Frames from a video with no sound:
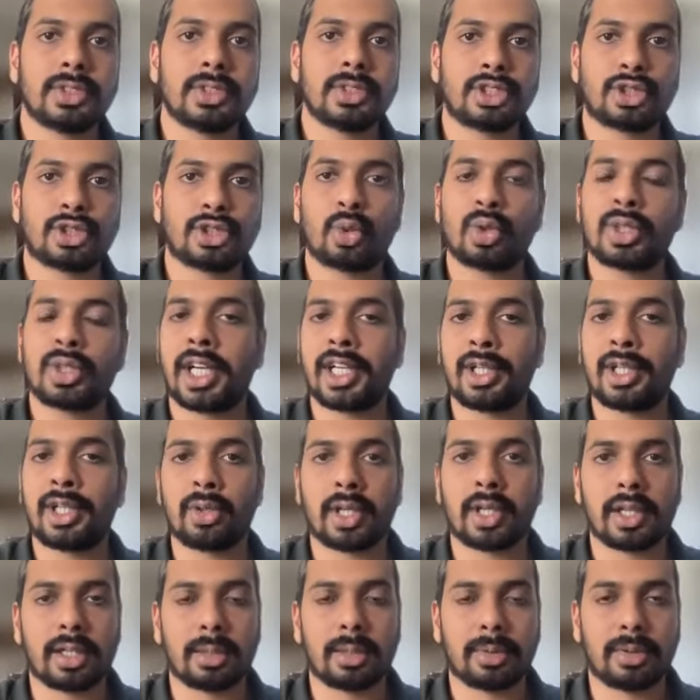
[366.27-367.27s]
show that you
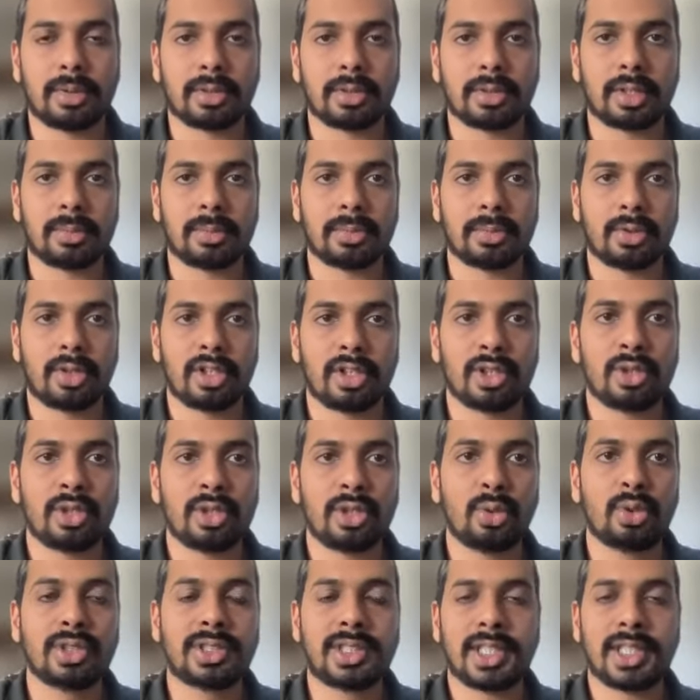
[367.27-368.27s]
care about them, or you
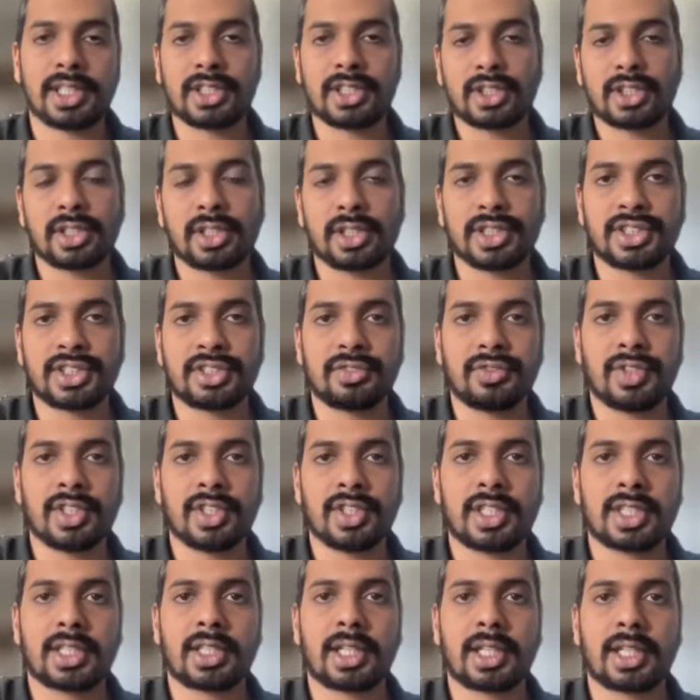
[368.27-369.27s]
do gestures
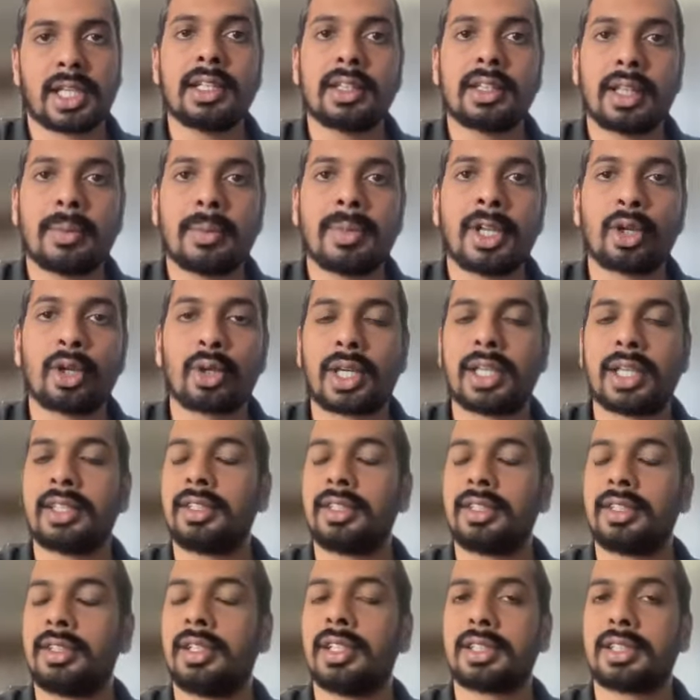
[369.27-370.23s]
which tell them that okay,